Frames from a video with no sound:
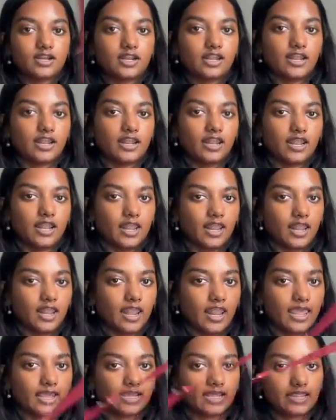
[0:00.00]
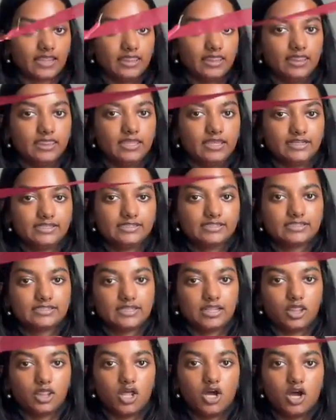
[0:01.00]
like this
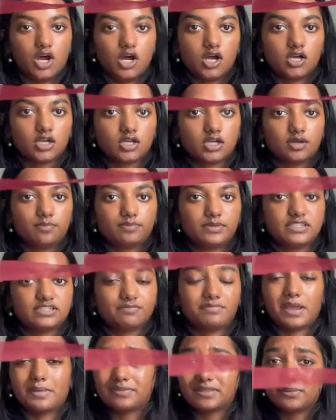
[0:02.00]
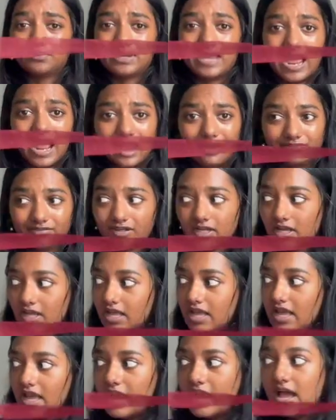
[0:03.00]
long piece of piping that we have
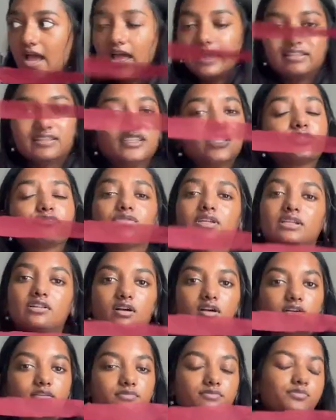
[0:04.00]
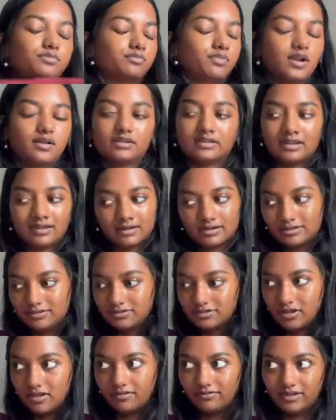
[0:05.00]
this is really long probably not gonna use
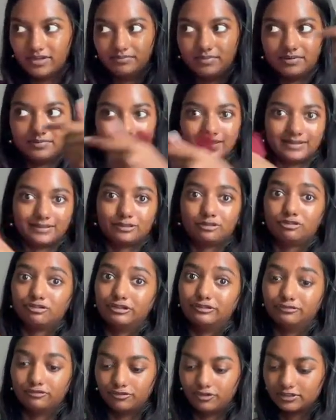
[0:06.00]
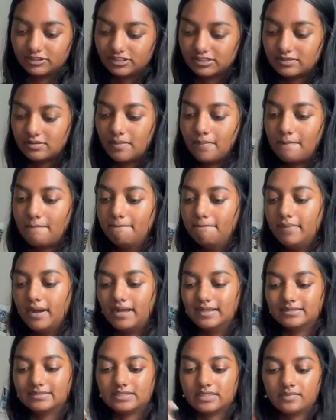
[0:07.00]
all of it maybe like three-fourths
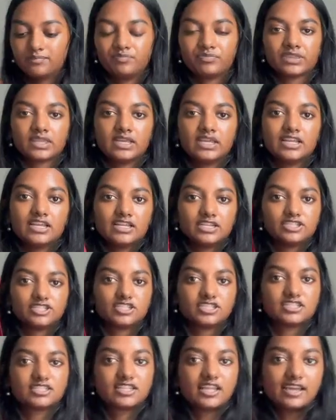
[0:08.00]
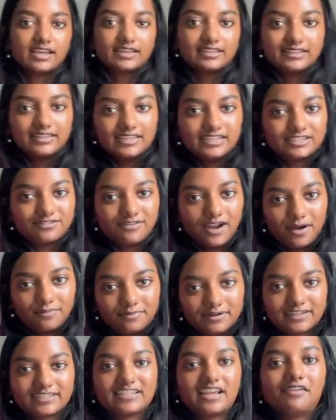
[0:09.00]
but just like these
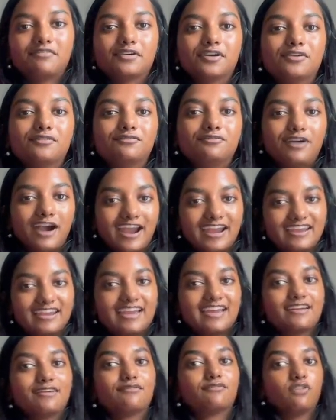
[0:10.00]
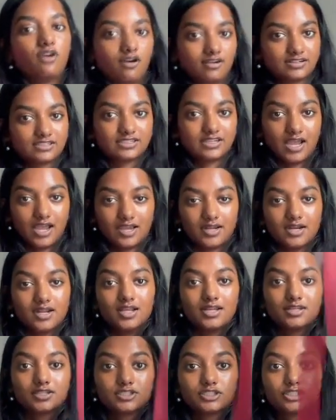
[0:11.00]
fabrics have a right and a wrong side
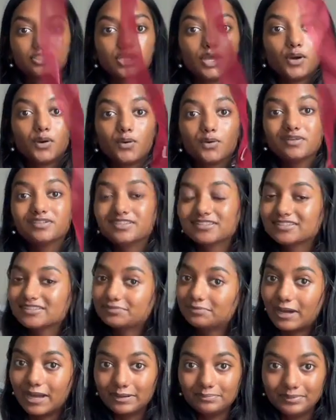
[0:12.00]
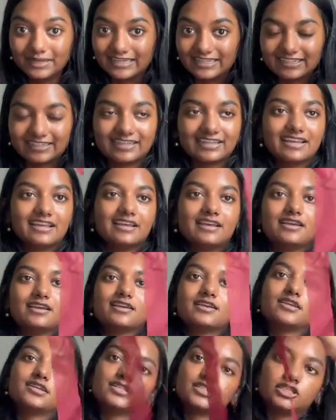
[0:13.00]
so does the piping
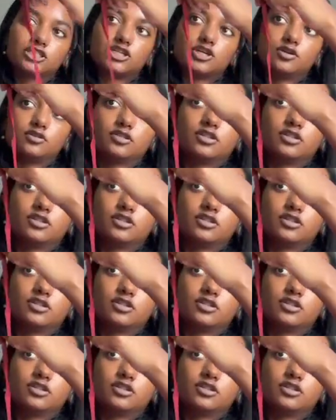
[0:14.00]
so